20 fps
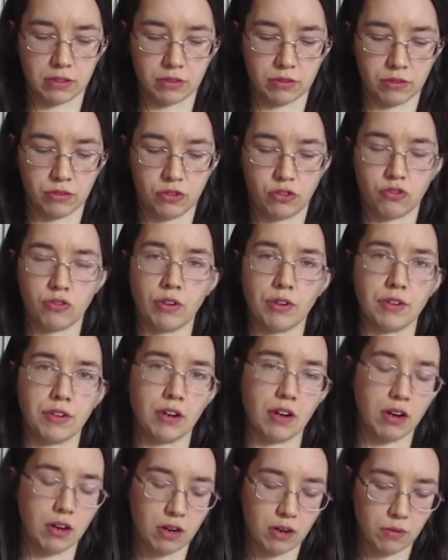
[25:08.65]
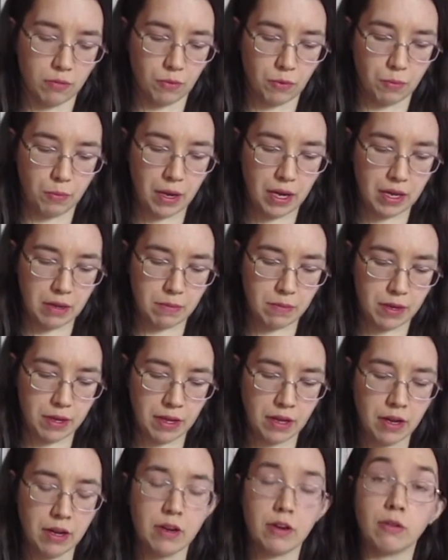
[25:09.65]
as trying to harm the baby,
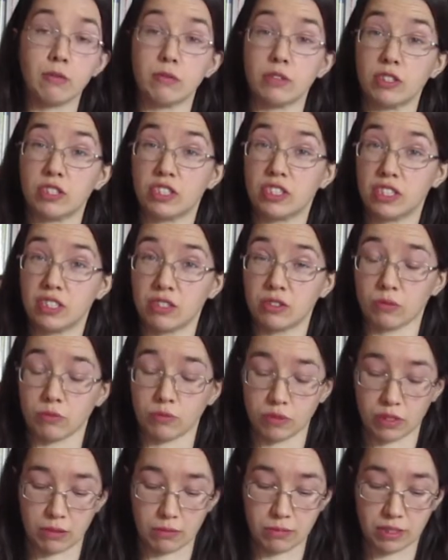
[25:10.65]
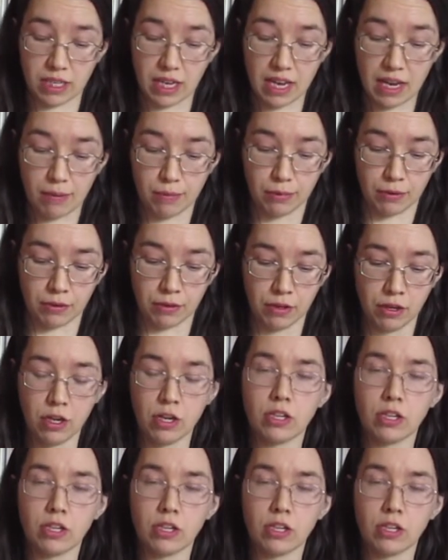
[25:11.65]
which did sometimes happen.